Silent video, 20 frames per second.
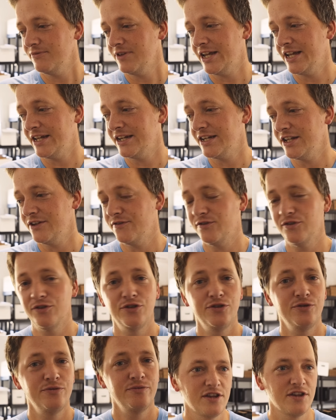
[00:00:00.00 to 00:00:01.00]
And if you
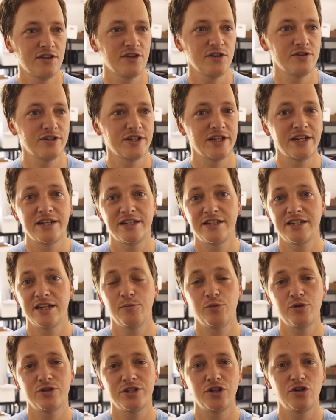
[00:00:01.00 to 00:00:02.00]
do, there's a
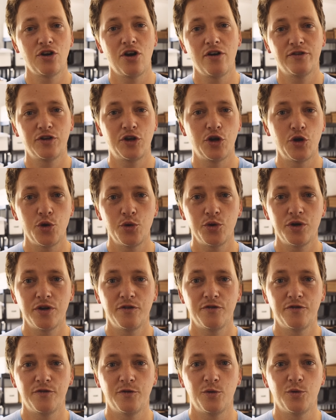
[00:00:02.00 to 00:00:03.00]
10% off code
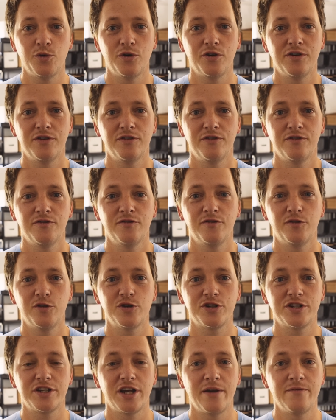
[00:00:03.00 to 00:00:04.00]
for
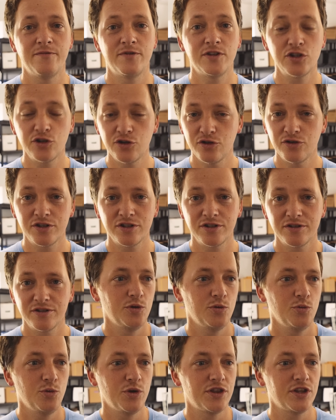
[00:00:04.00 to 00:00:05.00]
first-time visitors
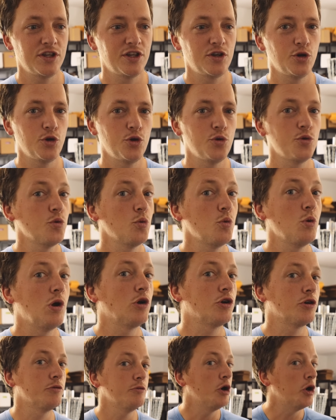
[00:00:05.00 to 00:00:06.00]
with the code
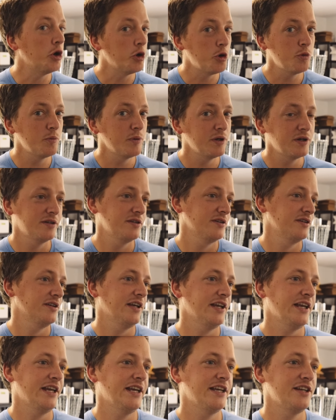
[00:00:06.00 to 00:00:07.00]
WELCOME-HOME.
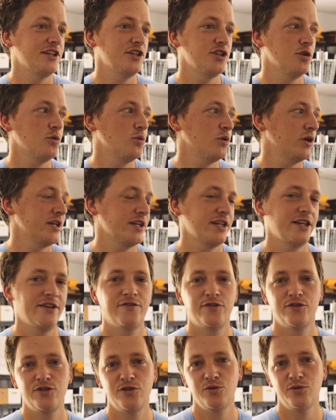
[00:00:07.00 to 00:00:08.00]
And you know what?
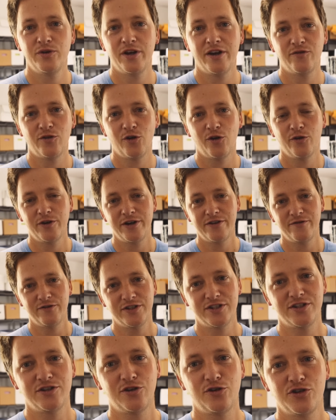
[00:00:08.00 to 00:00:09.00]
If you have already
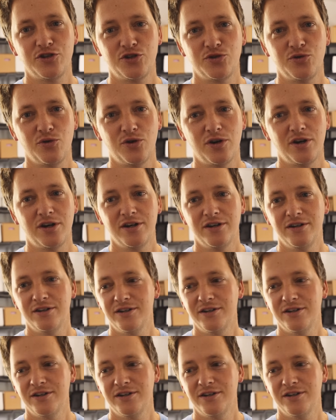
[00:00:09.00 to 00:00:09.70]
visited our store,